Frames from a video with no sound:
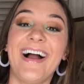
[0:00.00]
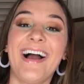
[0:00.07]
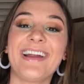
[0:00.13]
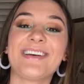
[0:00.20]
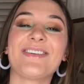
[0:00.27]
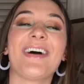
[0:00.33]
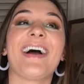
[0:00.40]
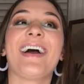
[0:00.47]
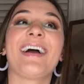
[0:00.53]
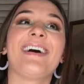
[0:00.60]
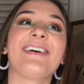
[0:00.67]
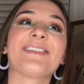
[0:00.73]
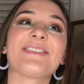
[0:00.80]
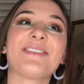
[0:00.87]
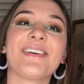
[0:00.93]
anyway,
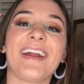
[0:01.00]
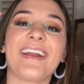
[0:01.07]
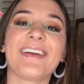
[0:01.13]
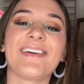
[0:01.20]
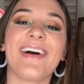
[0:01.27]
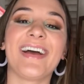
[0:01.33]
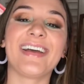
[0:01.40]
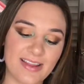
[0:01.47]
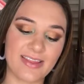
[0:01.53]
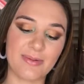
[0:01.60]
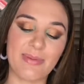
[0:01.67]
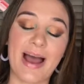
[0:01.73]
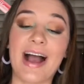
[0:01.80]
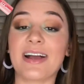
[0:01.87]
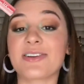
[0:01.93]
I'll do it anyway. The
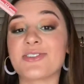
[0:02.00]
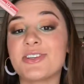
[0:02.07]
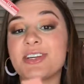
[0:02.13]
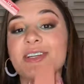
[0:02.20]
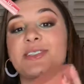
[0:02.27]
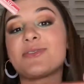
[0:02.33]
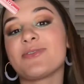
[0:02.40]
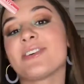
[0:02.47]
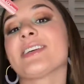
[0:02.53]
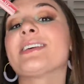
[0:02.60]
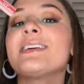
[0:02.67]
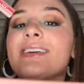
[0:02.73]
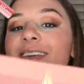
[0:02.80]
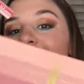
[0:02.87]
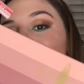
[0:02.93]
packaging is
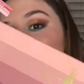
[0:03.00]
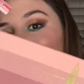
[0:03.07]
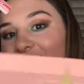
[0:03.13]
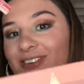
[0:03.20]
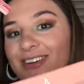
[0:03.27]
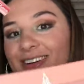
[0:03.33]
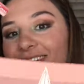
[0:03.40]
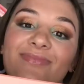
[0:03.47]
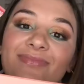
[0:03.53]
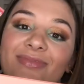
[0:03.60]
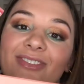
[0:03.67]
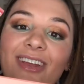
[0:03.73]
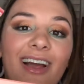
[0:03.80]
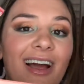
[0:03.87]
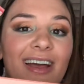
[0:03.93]
really cute.
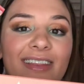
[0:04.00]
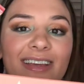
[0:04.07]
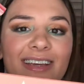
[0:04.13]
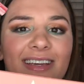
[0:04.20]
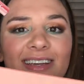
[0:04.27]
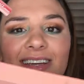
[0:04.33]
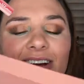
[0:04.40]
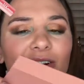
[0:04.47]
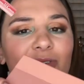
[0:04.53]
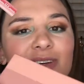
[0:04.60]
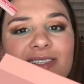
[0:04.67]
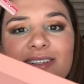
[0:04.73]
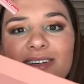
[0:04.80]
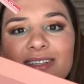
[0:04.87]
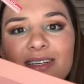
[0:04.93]
I think he
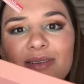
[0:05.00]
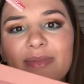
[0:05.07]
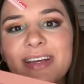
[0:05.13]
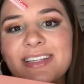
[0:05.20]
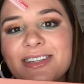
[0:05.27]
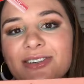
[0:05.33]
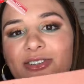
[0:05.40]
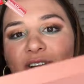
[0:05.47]
always does an amazing